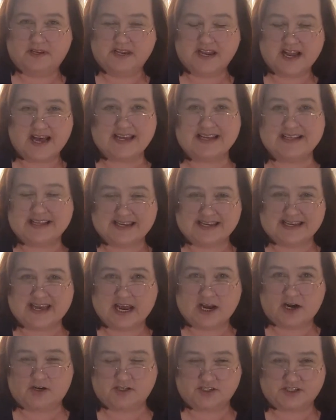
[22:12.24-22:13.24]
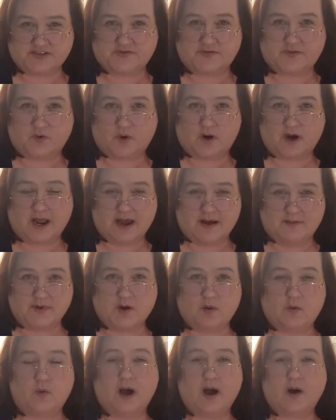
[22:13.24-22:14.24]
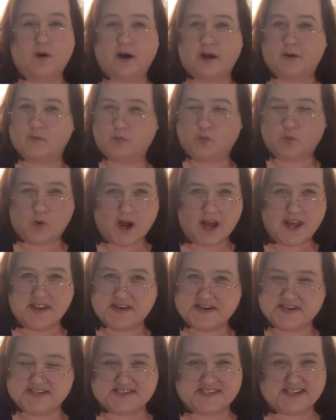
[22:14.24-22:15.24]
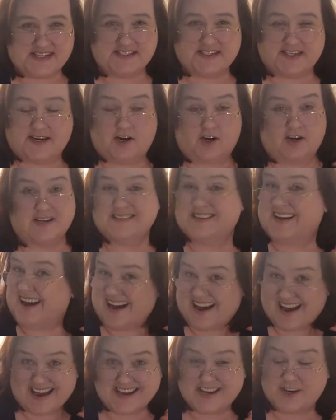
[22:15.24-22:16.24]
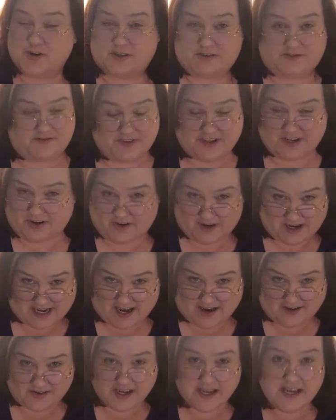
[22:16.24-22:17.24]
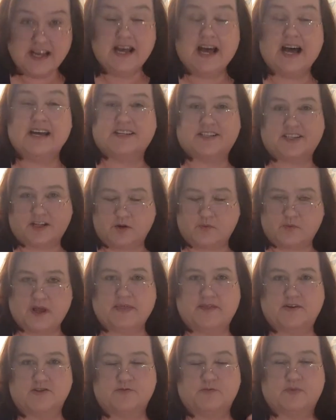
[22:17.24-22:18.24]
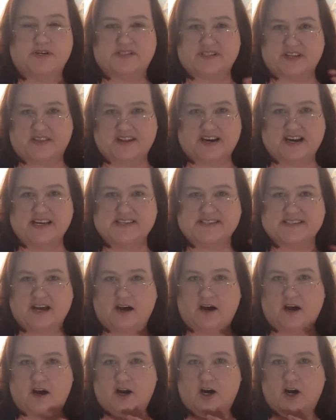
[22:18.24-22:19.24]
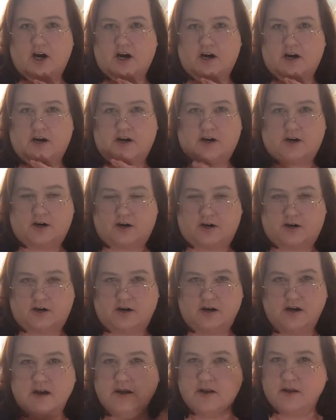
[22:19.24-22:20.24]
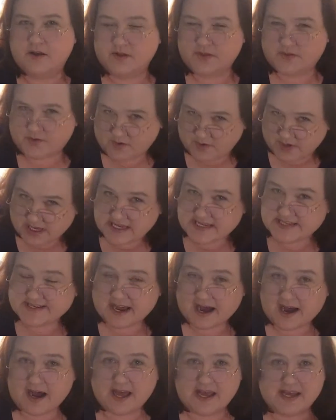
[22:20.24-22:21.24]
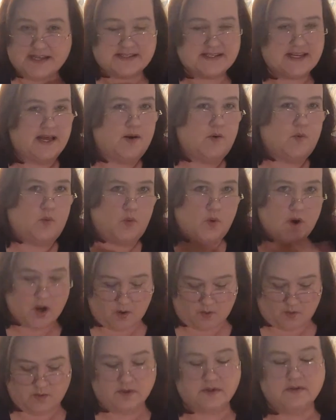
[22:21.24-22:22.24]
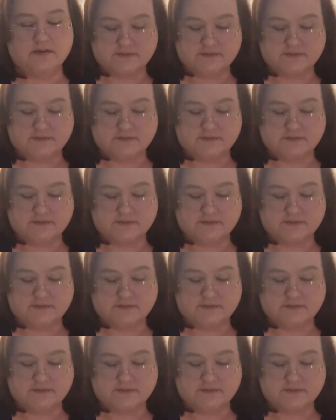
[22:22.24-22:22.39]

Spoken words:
Knightley cares for Emma, what he sees in her, because I couldn't figure it out until I read those books, and then I saw her through his eyes, and whoa,